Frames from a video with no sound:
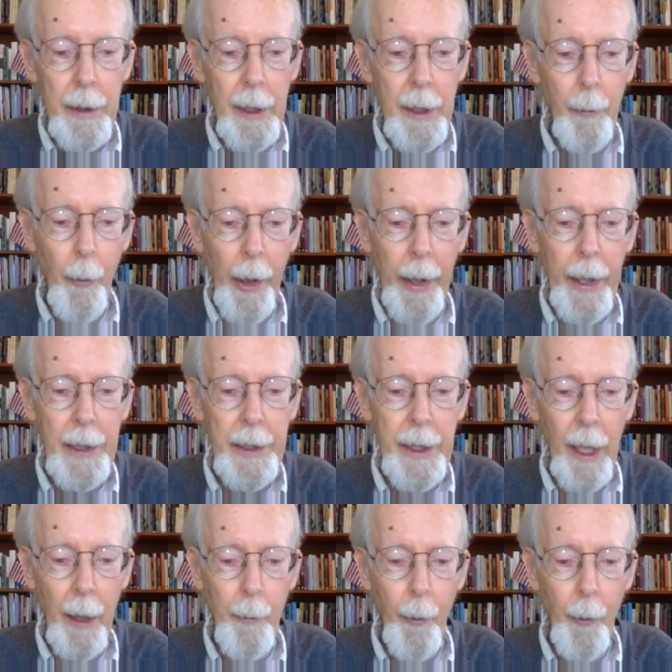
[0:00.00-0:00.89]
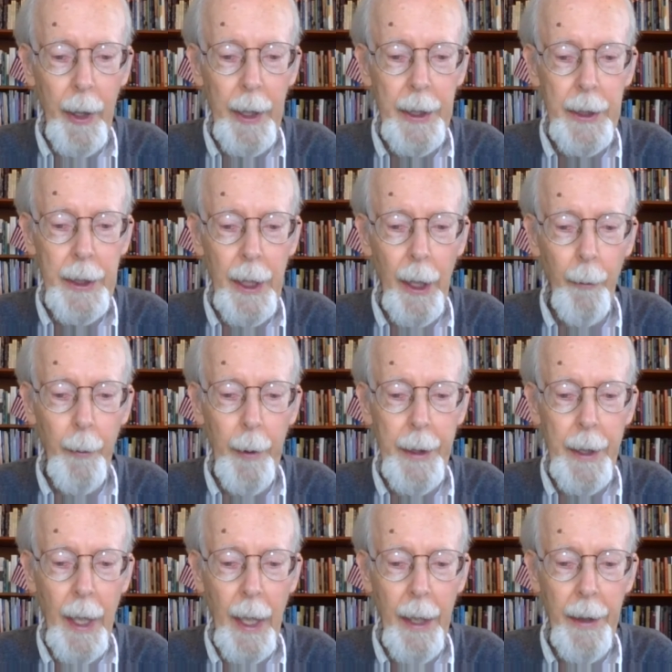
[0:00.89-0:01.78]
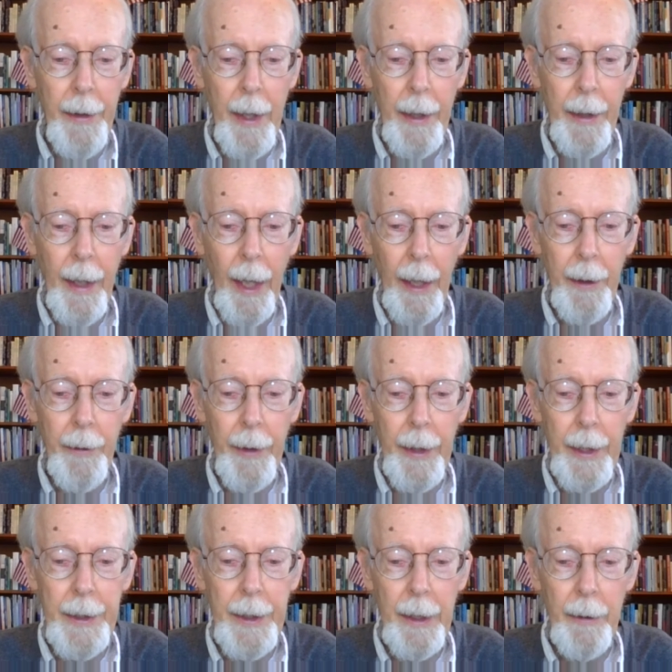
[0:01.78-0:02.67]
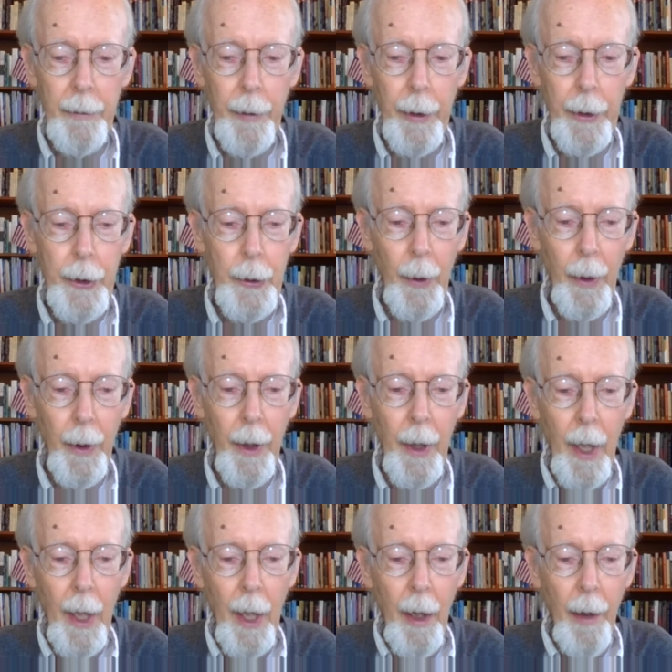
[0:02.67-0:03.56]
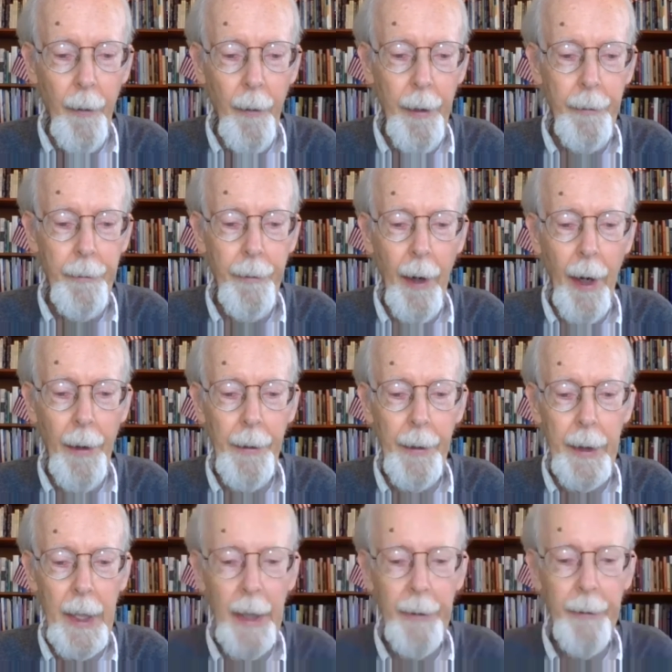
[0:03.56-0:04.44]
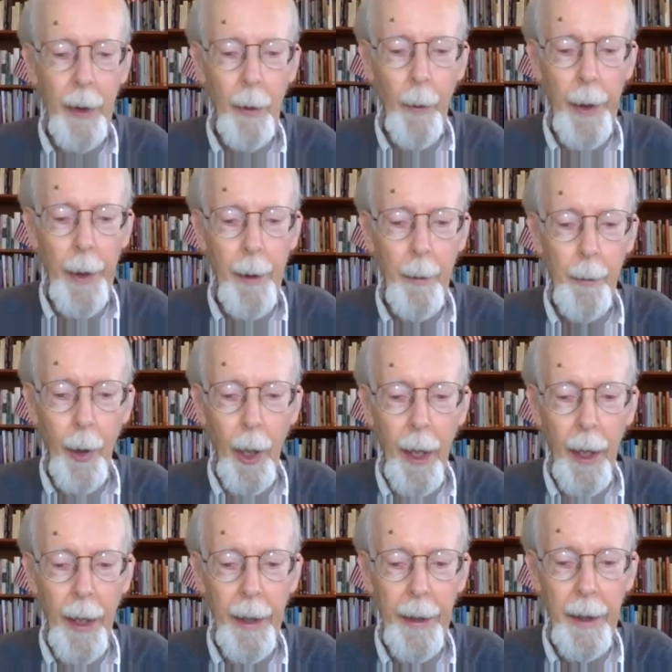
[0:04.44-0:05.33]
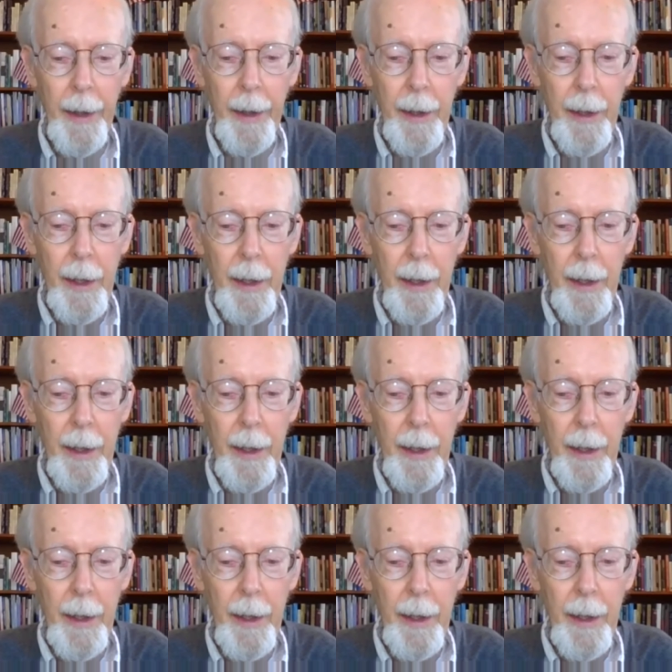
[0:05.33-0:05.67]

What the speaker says: Some wedding ceremonies still retain the anachronistic ritual of the father giving away the bride.